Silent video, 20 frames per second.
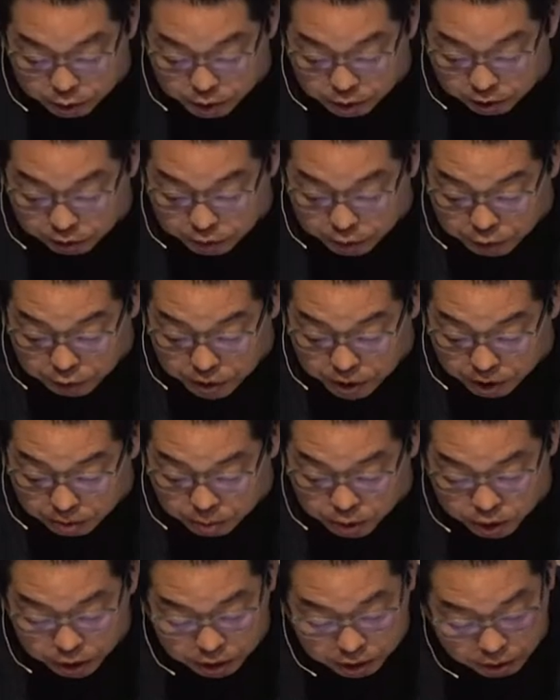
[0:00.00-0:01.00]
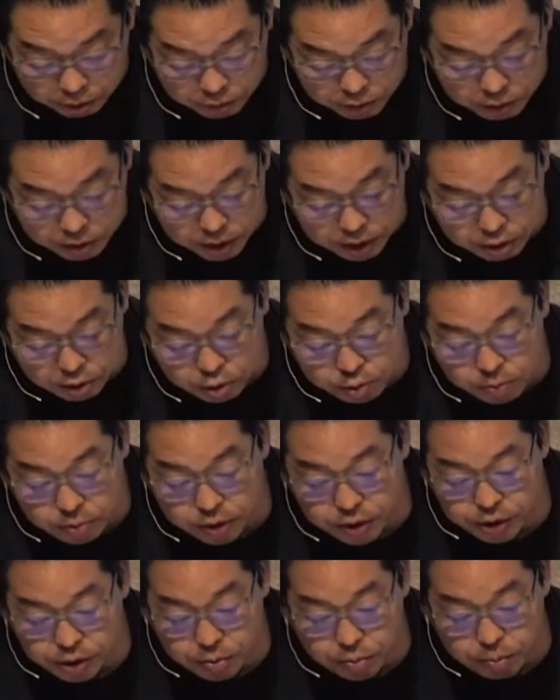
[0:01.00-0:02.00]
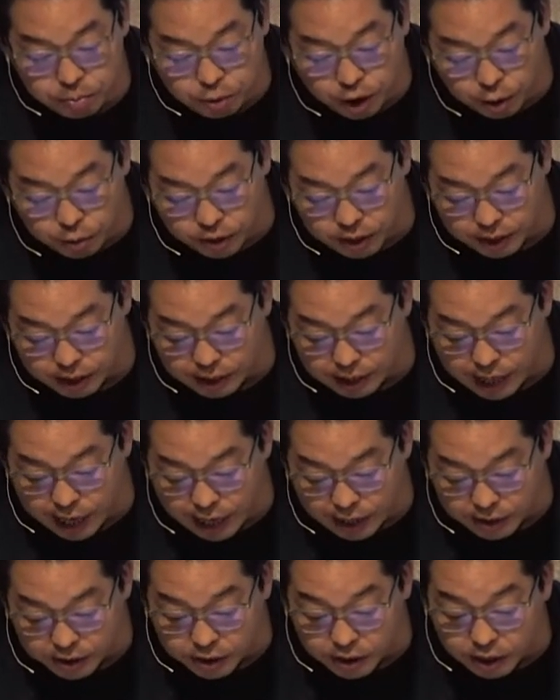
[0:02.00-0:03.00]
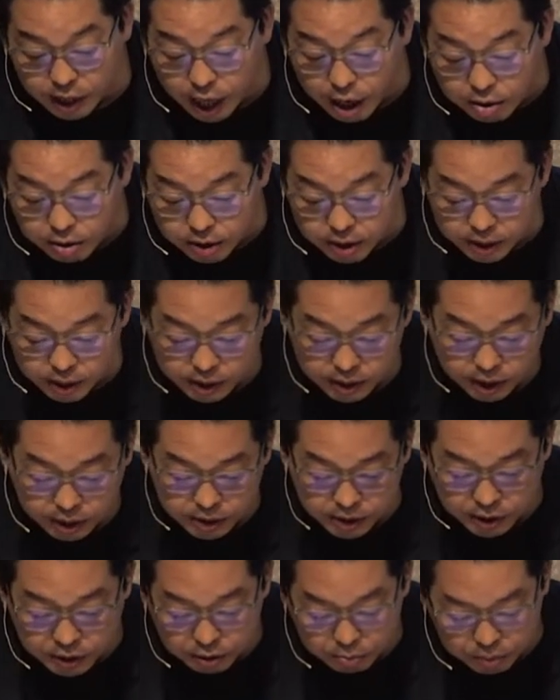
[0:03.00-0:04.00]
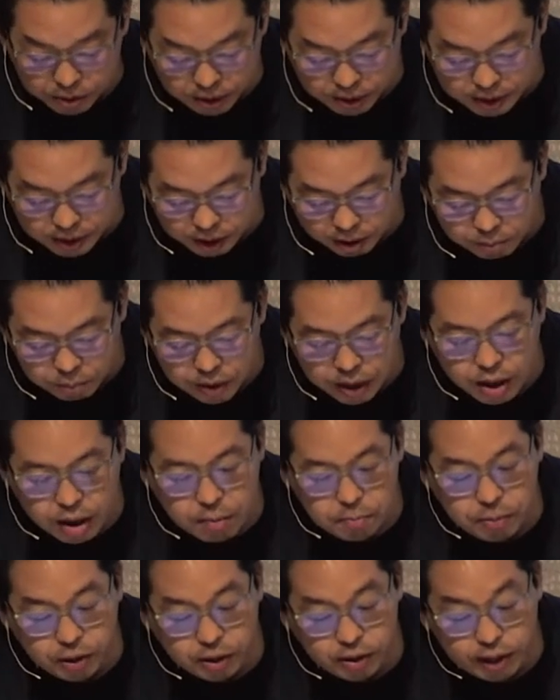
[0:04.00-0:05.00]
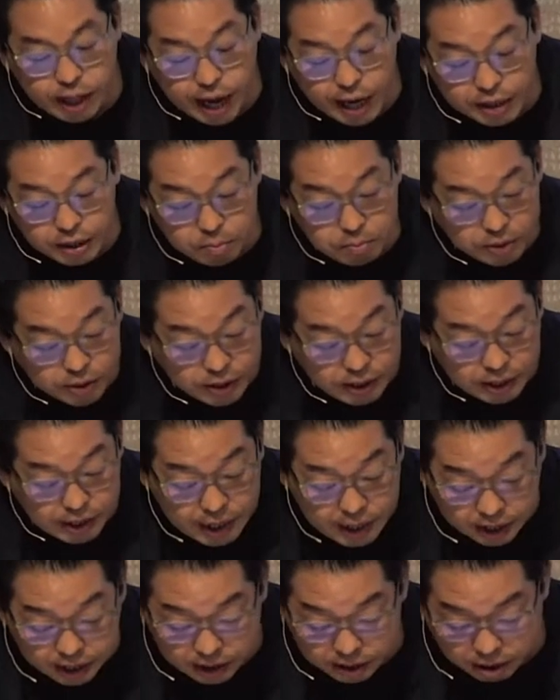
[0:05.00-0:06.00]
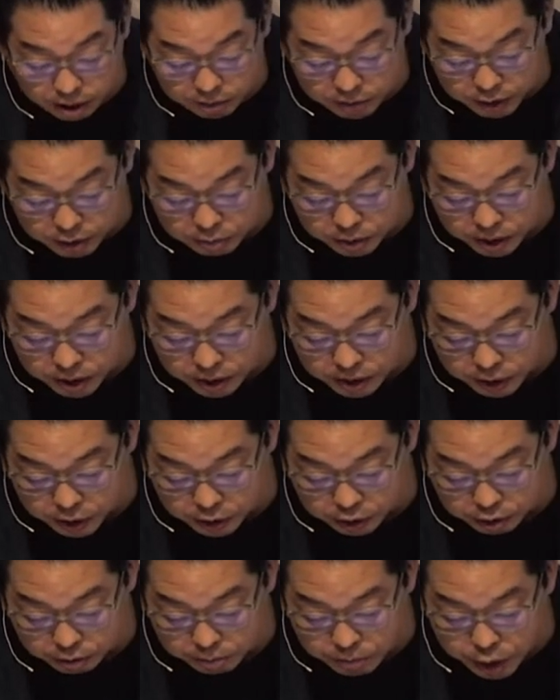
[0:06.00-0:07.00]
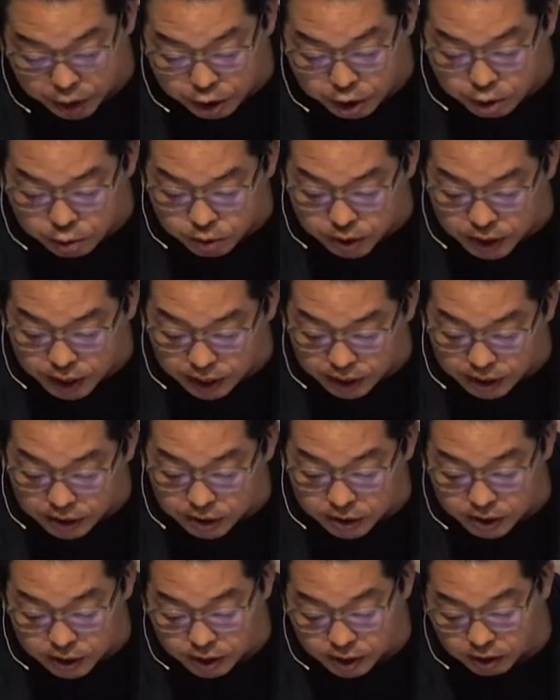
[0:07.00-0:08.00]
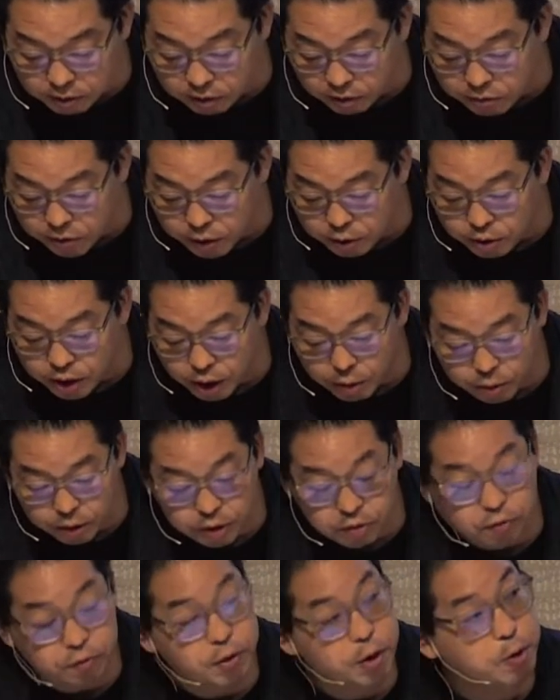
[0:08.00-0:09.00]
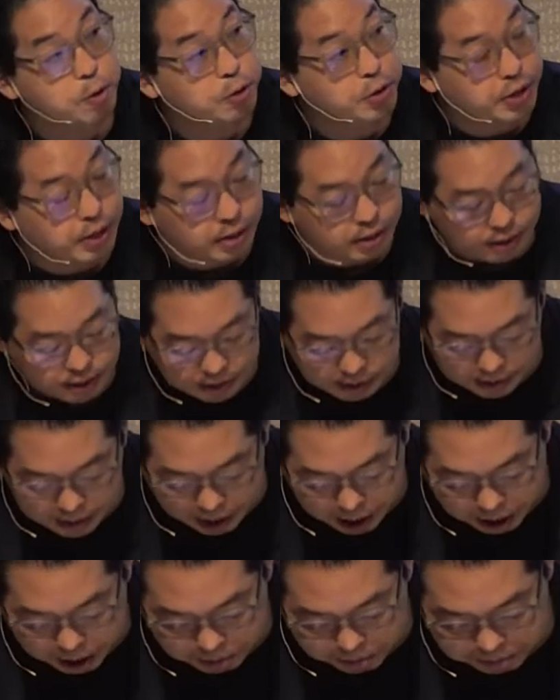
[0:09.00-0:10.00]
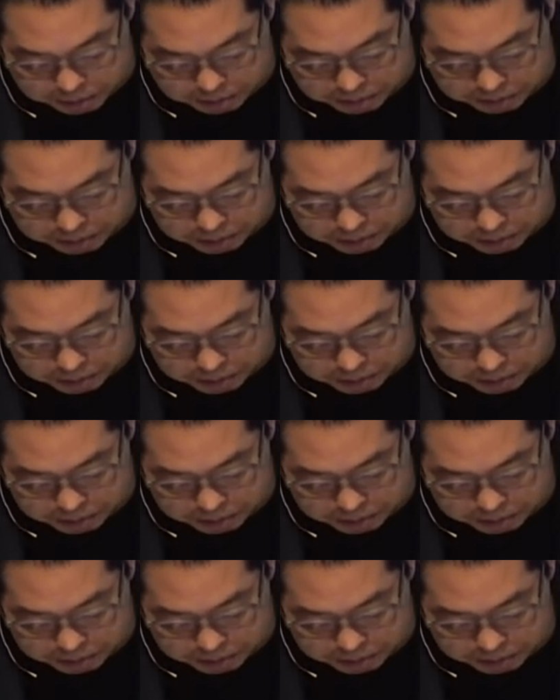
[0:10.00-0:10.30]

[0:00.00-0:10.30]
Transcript: who interviewed him took the view that the new museum brought with it enhanced clarity and accessibility, but lacked the mystique of its predecessor, which had the sense of a venue that was frozen in time.